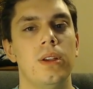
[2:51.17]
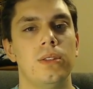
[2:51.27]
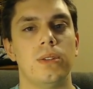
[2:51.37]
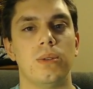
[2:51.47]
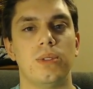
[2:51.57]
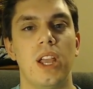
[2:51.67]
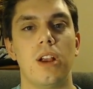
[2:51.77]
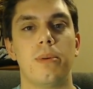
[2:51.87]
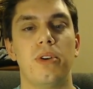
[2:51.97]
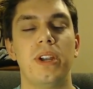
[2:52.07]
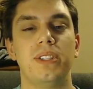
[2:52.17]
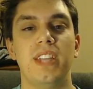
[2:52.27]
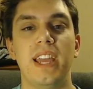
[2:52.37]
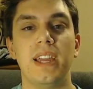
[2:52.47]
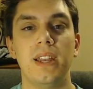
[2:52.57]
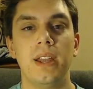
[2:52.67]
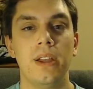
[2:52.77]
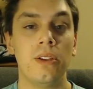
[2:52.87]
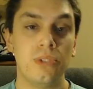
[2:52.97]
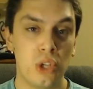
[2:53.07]
So say your opponent has taken
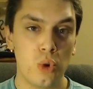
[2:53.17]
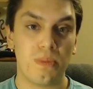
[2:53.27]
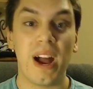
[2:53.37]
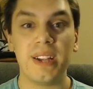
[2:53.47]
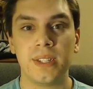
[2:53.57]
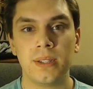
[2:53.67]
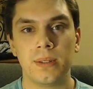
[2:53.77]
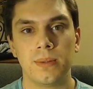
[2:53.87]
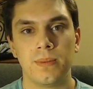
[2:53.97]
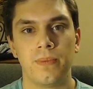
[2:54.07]
2 prizes,